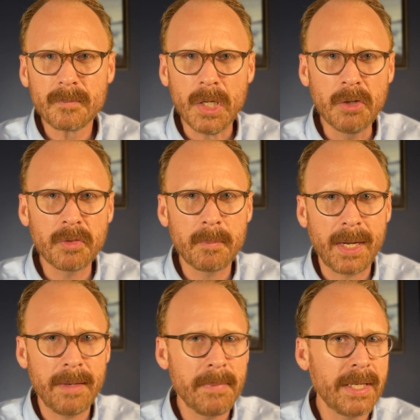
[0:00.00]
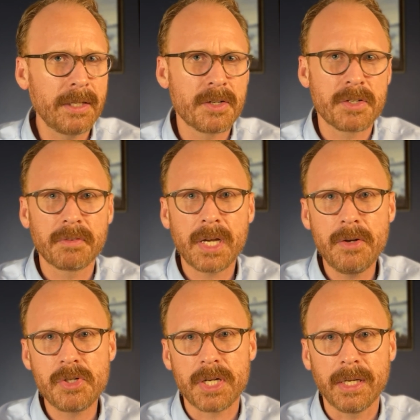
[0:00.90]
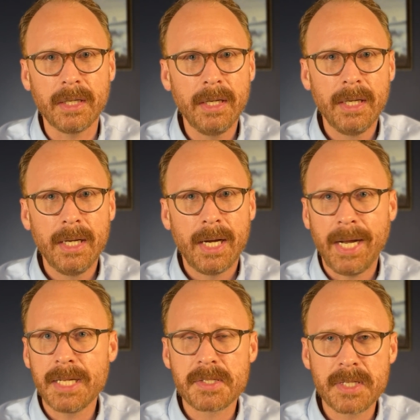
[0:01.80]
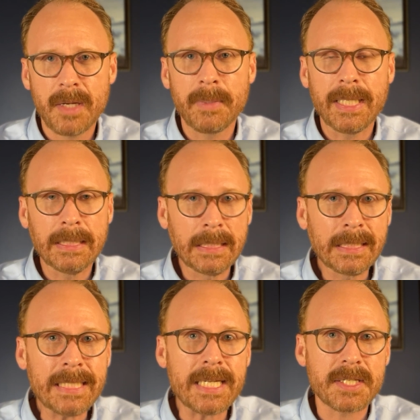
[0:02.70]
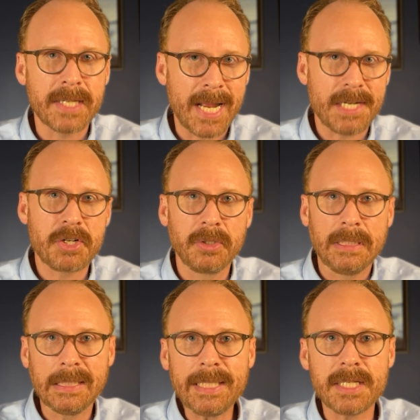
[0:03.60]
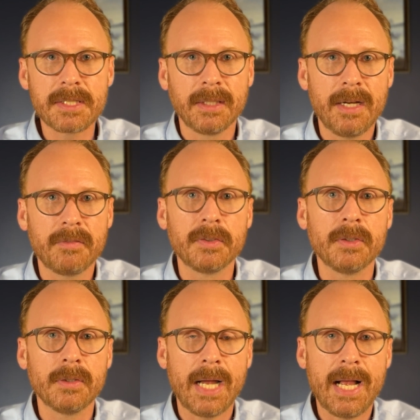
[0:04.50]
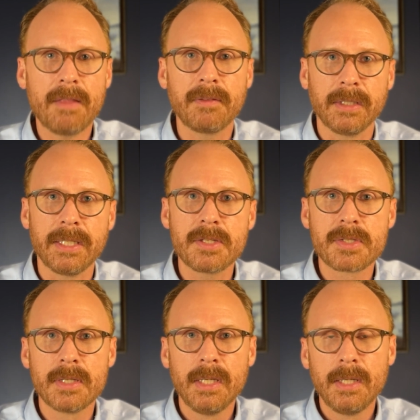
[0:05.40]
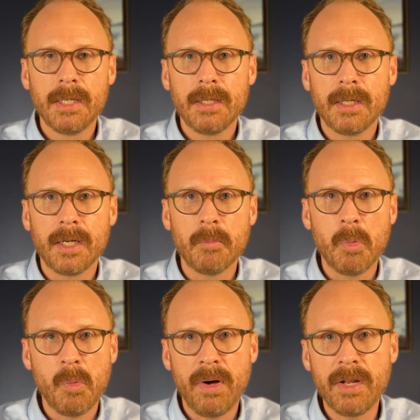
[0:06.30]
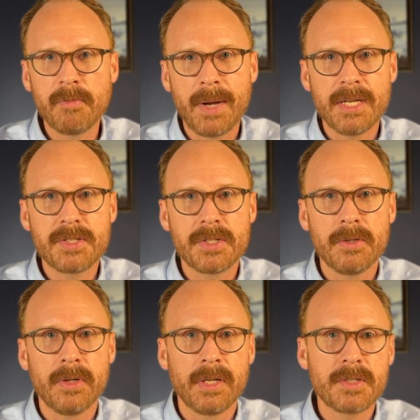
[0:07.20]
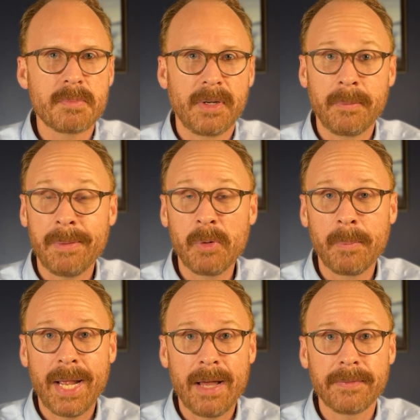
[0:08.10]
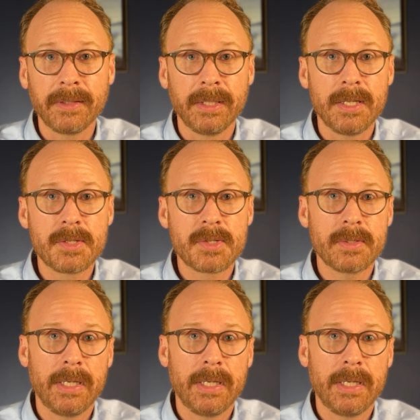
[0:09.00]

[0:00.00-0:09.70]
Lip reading: Over my many years of coaching, I had some elite, national elite level athletes. One of my students, one of my athletes,